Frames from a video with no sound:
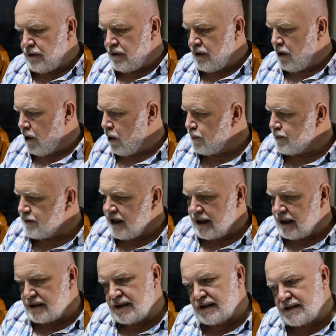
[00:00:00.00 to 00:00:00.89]

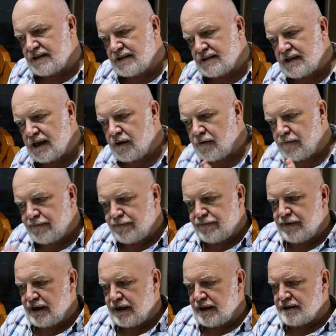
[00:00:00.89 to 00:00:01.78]
object
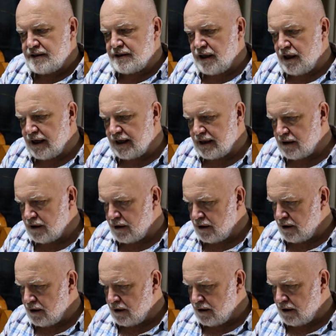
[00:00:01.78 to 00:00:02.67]
itself is like
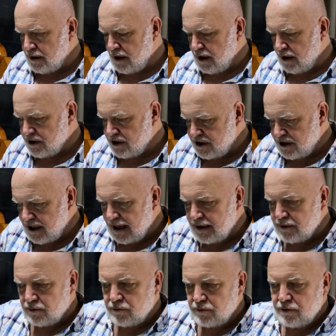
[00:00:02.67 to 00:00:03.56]
a
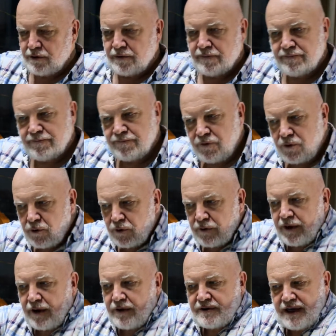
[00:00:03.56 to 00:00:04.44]
channel for
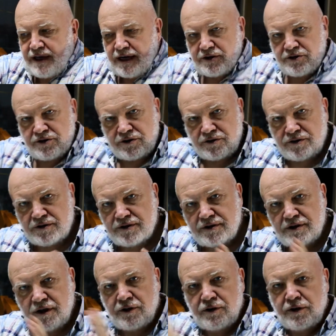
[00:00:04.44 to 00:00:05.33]
those actions.
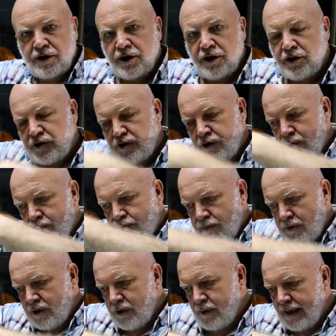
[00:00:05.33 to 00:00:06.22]
So
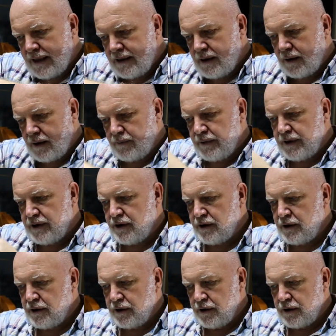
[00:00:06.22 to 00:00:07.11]
you end up with
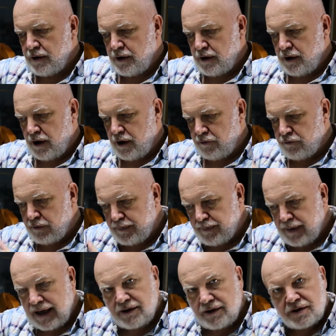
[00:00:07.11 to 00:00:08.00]
a
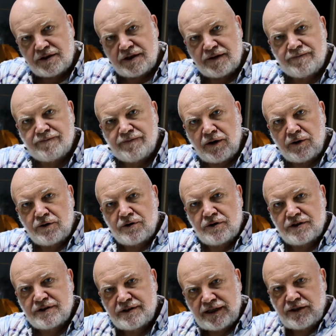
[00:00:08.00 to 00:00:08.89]
repetitive
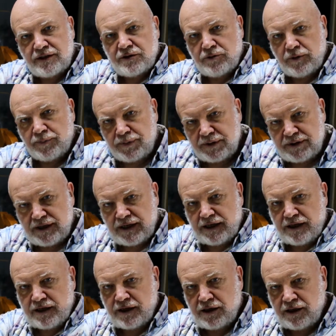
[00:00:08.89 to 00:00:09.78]
focus into a
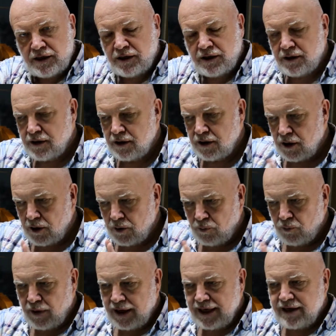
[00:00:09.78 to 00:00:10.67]
particular
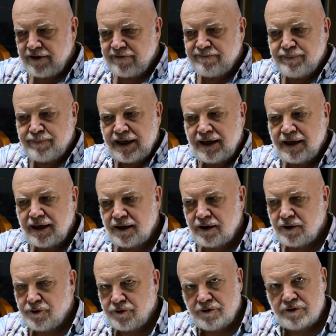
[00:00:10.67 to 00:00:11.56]
way of being
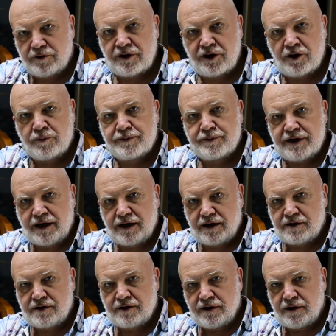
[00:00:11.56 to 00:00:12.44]
through the
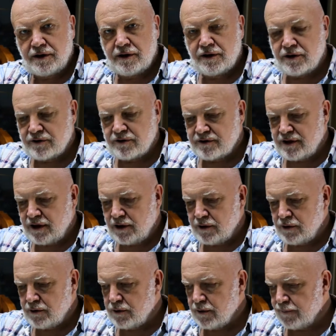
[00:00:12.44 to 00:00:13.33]
object.
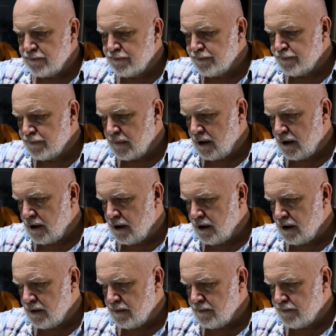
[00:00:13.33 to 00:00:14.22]
So
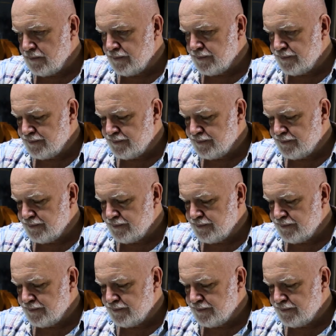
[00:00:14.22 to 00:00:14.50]
in